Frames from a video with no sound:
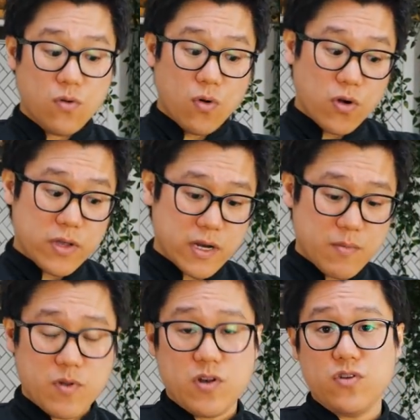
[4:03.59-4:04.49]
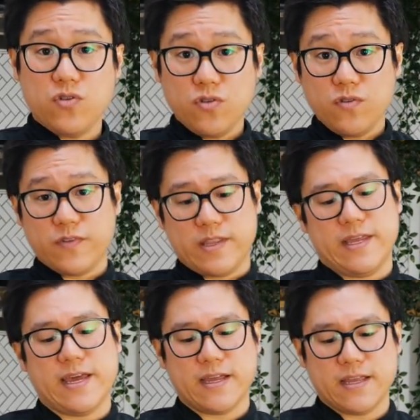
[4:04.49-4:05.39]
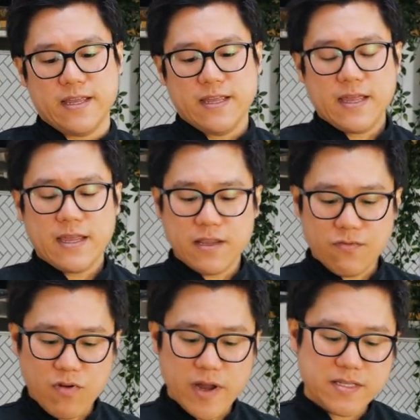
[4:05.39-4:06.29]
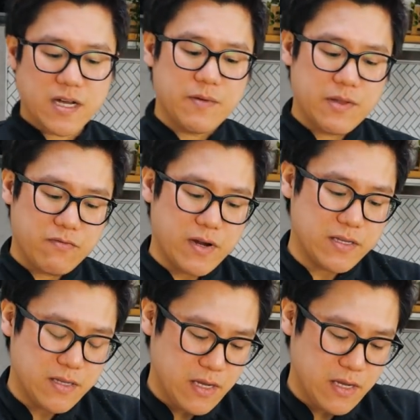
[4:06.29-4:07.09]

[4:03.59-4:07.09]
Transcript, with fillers: or you're gonna maneuver the egg in the right time, at the right,